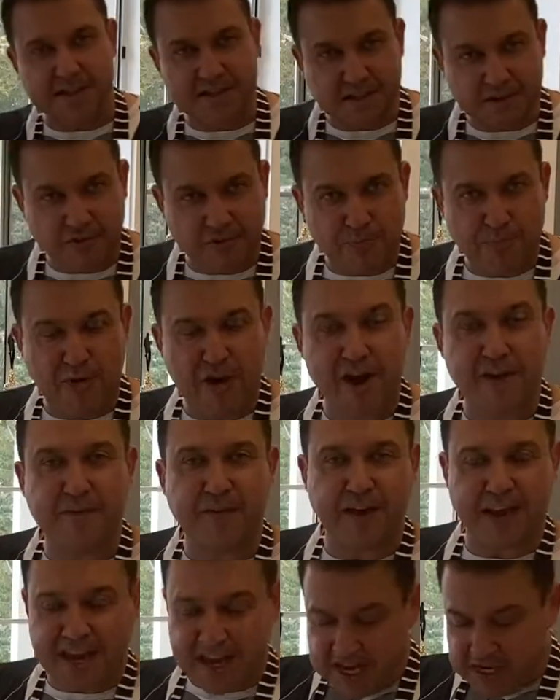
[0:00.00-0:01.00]
of bread
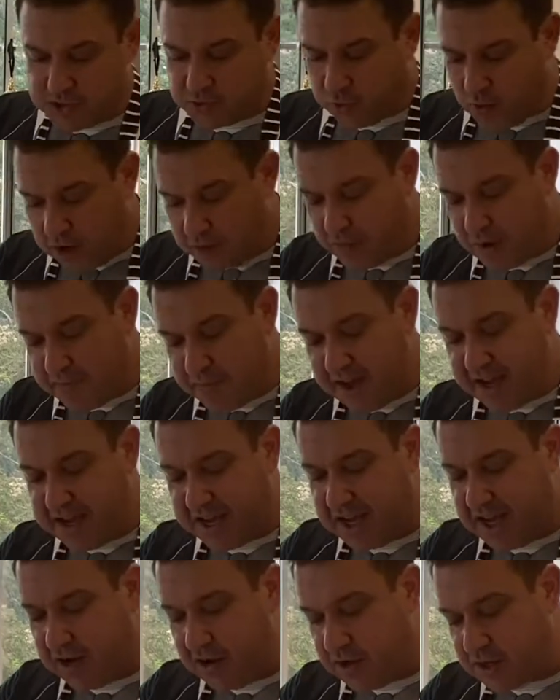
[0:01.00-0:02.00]
for each one we're
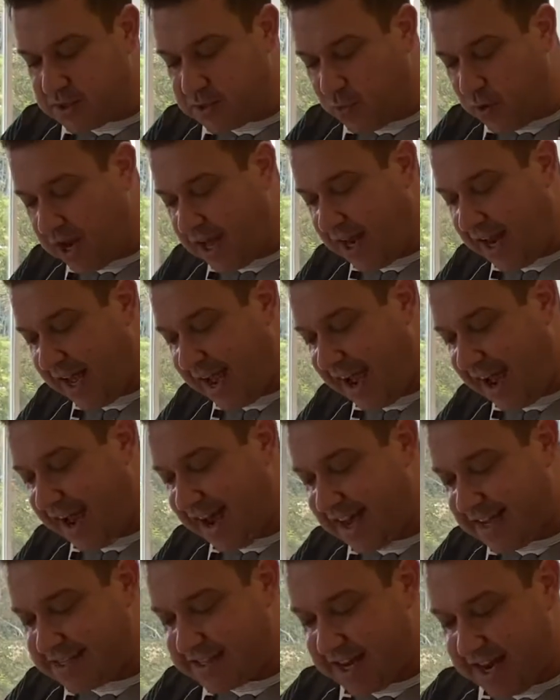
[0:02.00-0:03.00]
making, as well
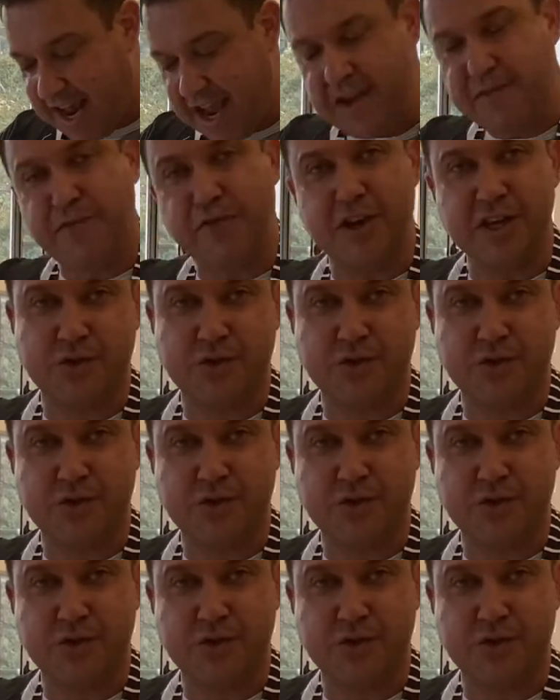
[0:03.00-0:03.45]
as an egg for each